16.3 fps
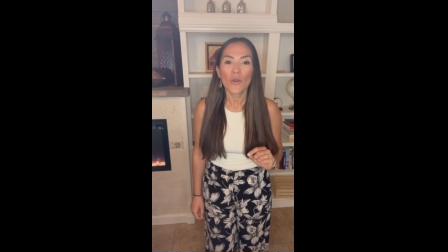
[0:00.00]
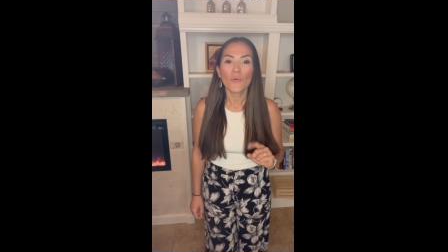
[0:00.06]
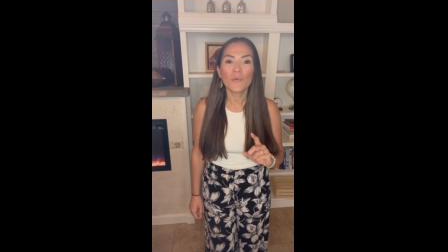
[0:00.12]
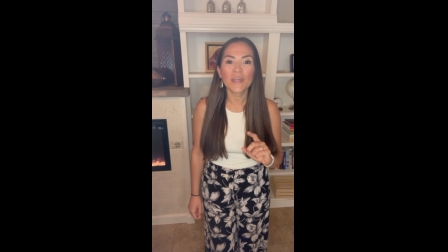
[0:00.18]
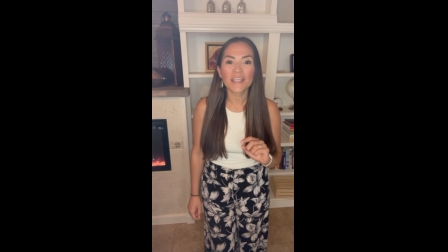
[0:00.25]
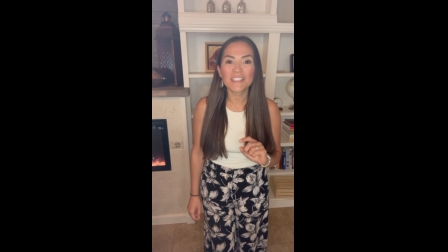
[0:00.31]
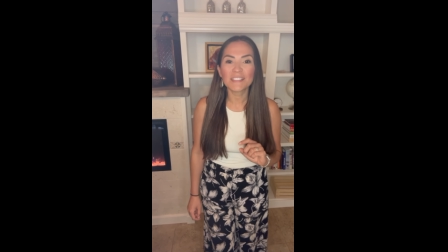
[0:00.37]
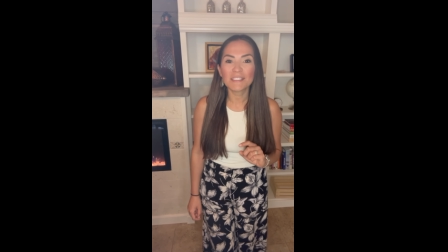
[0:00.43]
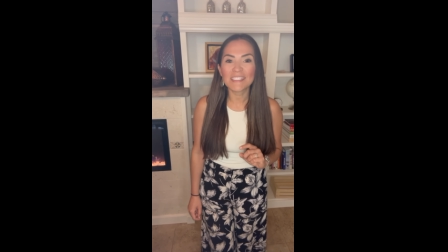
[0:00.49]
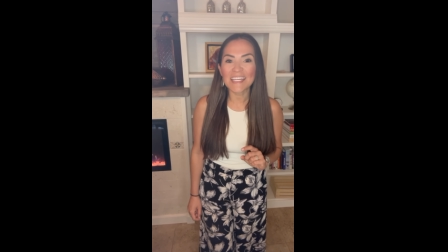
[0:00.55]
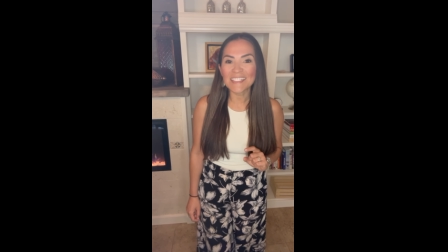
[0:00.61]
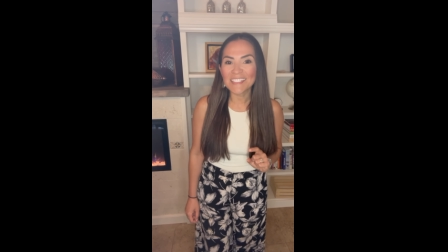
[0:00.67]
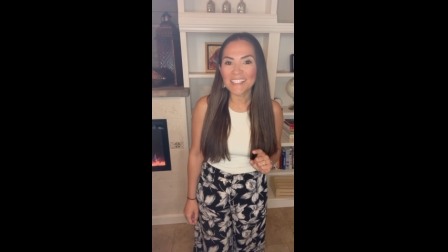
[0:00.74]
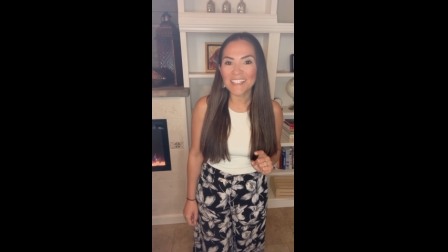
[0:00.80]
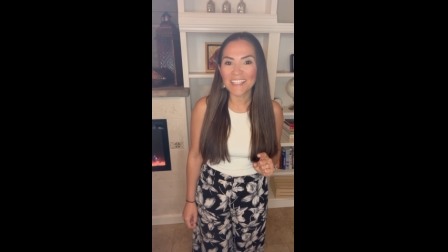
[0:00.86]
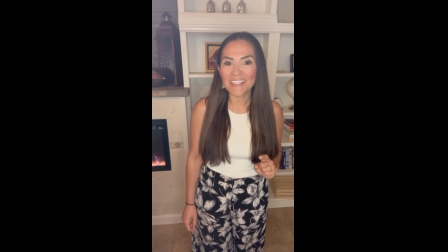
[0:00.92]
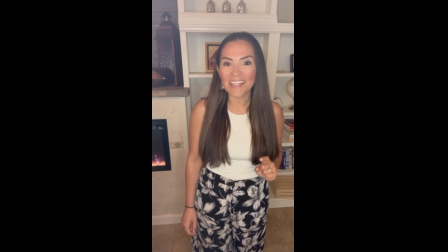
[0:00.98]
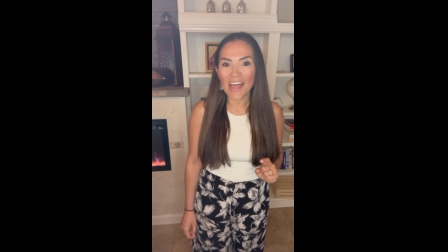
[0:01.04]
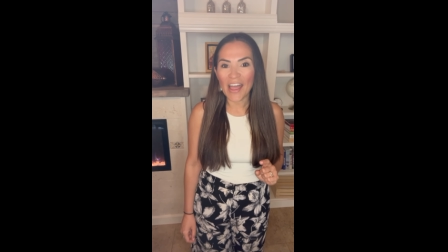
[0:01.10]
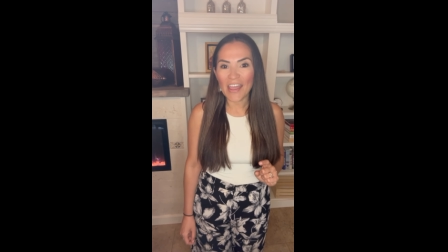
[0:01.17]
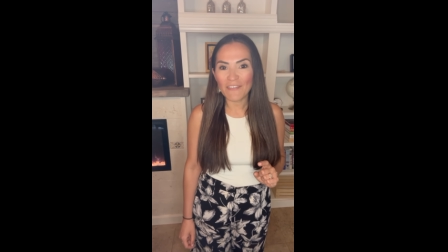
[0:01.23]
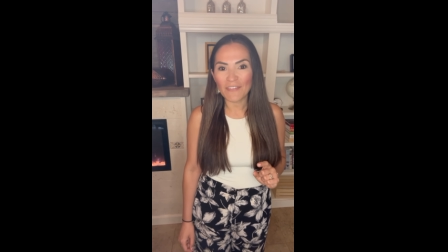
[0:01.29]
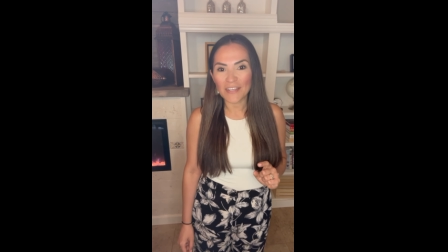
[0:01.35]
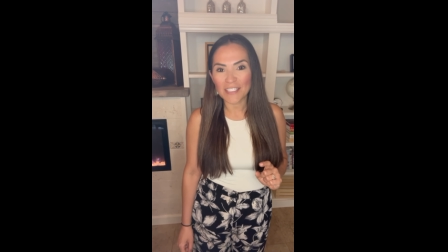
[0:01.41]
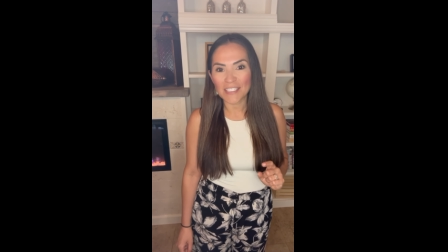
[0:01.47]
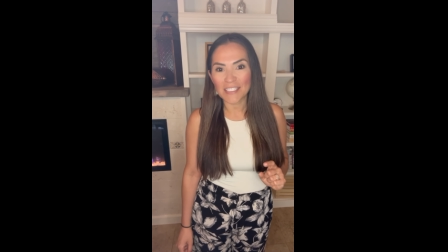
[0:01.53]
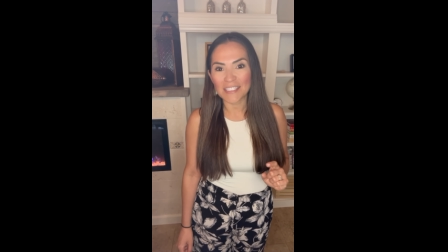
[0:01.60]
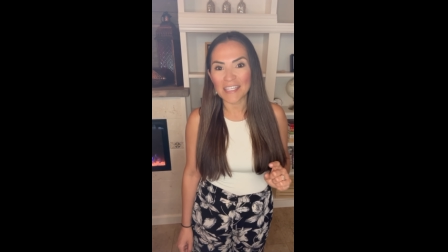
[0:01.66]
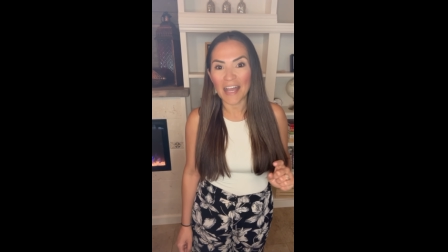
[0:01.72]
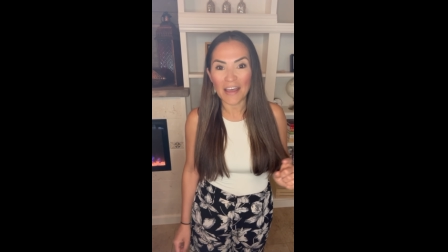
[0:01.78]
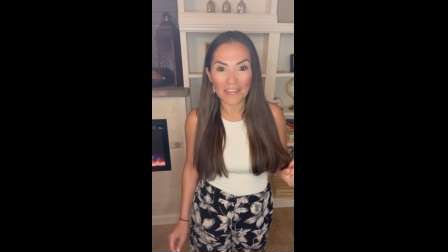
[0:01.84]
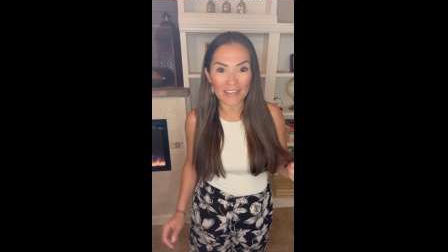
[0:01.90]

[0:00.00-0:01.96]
We extended the life, uh,